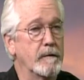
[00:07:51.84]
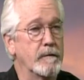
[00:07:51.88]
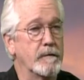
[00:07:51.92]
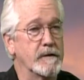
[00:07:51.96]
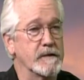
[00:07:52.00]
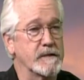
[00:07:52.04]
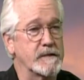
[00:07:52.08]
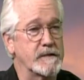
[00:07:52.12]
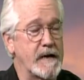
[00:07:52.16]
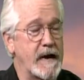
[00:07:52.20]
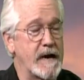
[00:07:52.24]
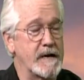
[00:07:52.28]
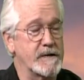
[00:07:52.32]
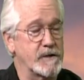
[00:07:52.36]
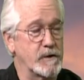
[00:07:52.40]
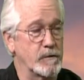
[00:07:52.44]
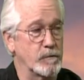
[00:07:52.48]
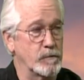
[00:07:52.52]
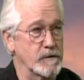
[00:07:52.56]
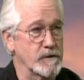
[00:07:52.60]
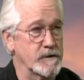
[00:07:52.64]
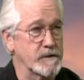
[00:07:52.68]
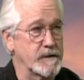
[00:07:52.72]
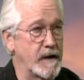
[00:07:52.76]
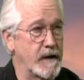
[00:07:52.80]
the statute
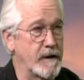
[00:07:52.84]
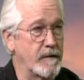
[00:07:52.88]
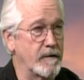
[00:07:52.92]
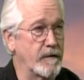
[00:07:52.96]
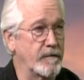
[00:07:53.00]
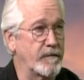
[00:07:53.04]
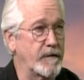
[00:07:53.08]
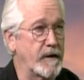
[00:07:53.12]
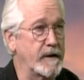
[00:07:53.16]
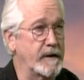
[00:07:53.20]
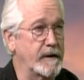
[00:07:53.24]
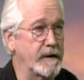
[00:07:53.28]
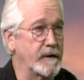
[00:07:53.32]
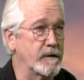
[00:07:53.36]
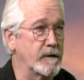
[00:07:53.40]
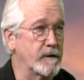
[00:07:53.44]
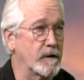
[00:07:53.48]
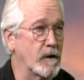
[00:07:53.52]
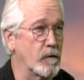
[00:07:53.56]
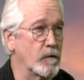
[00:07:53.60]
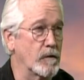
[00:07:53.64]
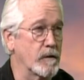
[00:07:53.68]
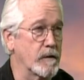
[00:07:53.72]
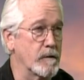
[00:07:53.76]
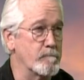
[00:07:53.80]
will say that they need to
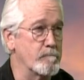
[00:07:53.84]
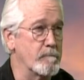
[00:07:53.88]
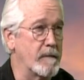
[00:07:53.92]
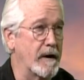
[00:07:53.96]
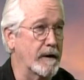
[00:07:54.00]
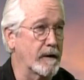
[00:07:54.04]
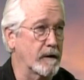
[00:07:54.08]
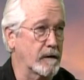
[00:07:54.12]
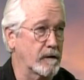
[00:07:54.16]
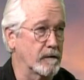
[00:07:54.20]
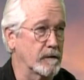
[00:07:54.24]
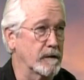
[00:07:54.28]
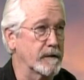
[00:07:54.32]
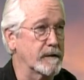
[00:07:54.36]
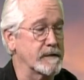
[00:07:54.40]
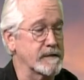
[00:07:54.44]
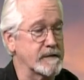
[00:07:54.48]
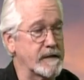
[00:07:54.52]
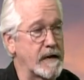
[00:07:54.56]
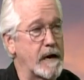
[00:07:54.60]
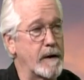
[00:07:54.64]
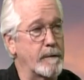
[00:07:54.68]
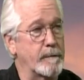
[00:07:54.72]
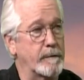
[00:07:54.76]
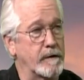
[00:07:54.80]
go to the medical
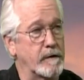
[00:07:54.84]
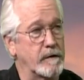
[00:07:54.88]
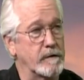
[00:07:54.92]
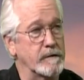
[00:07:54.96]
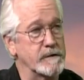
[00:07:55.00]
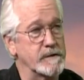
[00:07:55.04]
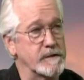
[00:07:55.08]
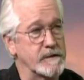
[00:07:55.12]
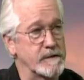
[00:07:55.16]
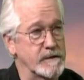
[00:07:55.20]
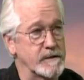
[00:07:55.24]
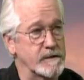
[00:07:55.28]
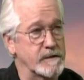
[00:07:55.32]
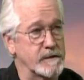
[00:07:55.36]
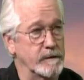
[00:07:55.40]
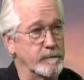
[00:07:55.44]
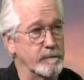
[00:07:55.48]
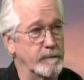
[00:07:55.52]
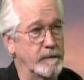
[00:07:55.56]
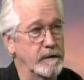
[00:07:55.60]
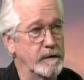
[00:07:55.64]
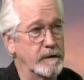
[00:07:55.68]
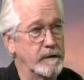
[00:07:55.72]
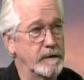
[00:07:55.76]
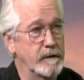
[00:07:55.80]
examiner
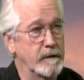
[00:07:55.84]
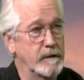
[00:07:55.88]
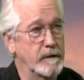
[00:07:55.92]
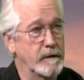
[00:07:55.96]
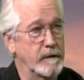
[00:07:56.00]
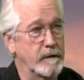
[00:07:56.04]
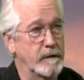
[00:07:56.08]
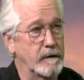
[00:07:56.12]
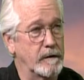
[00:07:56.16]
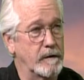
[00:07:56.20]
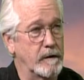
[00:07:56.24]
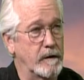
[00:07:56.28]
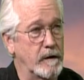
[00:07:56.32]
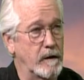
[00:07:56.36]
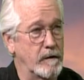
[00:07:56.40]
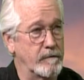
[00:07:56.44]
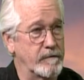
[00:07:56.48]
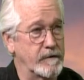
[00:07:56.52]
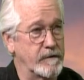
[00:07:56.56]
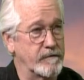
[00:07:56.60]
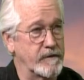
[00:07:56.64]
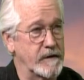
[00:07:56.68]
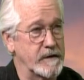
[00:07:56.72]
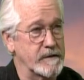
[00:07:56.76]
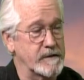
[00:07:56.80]
system of
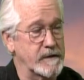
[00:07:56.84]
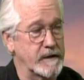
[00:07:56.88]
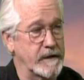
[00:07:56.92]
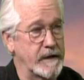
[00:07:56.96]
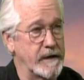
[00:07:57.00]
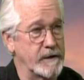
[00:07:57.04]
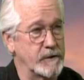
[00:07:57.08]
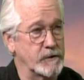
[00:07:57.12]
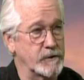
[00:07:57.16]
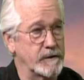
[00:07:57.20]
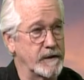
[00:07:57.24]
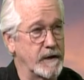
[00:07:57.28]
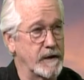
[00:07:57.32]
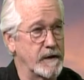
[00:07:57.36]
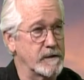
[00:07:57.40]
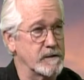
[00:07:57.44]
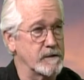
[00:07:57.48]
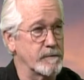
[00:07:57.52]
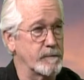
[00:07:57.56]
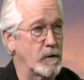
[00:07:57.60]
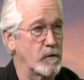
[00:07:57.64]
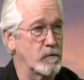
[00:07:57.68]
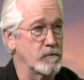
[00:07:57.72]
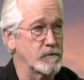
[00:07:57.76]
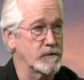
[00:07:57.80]
investigation as
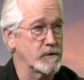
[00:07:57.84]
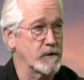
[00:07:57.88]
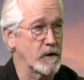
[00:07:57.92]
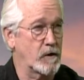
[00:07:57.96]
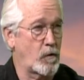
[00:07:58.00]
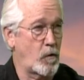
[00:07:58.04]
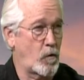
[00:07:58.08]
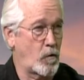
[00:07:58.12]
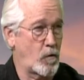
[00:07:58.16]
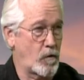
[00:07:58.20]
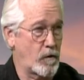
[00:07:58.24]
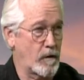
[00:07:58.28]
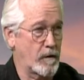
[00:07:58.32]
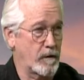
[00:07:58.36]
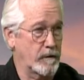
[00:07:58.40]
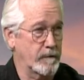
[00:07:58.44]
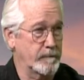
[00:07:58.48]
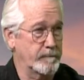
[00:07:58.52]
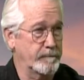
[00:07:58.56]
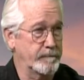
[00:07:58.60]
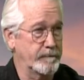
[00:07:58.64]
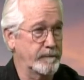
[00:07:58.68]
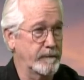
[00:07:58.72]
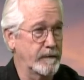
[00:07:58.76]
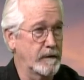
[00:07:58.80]
opposed to coroner.
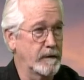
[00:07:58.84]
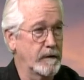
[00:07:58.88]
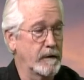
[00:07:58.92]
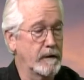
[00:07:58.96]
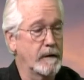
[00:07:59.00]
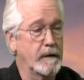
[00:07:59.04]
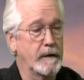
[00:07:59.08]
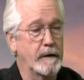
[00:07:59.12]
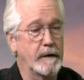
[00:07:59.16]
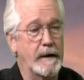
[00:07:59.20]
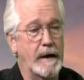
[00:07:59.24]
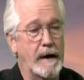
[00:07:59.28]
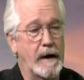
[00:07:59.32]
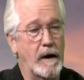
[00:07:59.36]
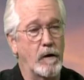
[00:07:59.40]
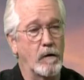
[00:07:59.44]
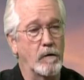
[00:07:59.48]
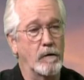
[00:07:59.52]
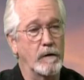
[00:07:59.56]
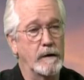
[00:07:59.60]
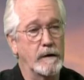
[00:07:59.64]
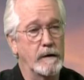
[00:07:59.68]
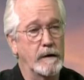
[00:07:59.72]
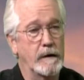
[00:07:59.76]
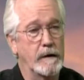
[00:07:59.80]

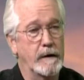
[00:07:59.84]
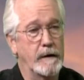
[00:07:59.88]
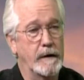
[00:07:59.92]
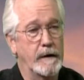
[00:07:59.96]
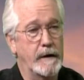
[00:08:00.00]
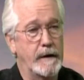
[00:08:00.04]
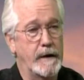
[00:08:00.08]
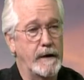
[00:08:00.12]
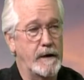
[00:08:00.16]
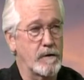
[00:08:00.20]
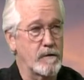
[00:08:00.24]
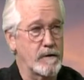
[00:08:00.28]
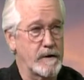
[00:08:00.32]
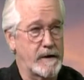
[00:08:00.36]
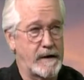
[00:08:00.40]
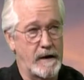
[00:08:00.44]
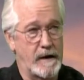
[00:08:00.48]
Now, here in